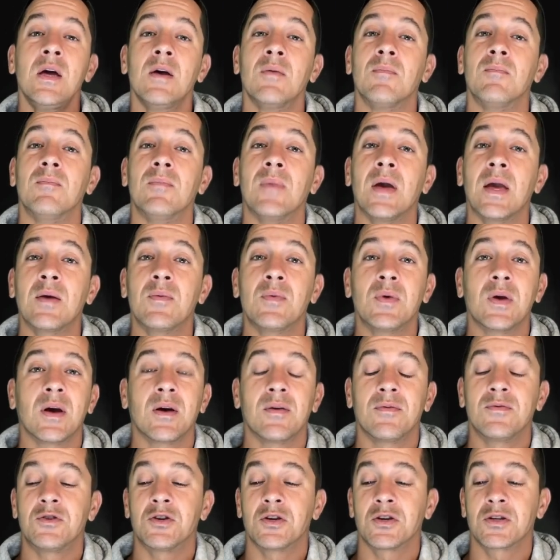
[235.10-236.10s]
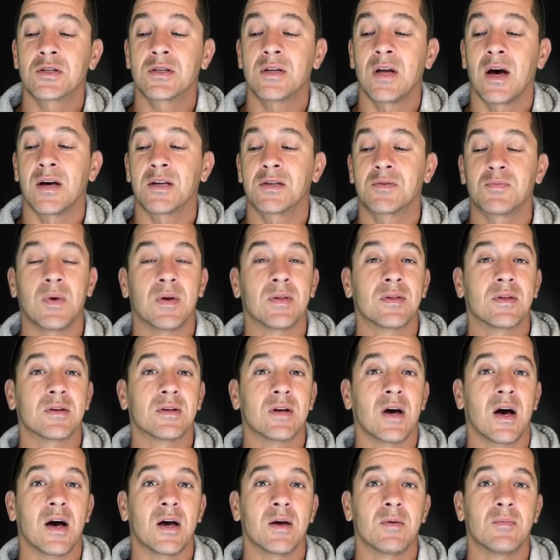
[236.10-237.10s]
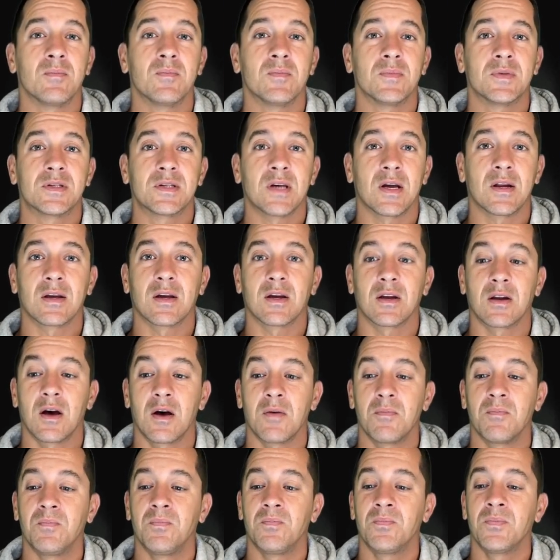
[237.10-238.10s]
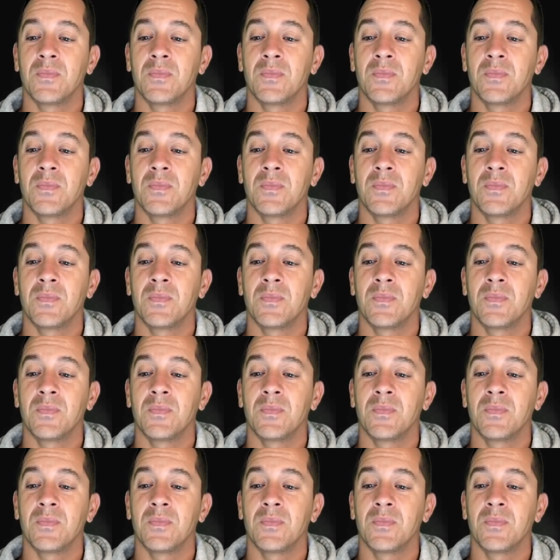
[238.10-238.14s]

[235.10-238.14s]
Maybe I've just not spent the time setting it up.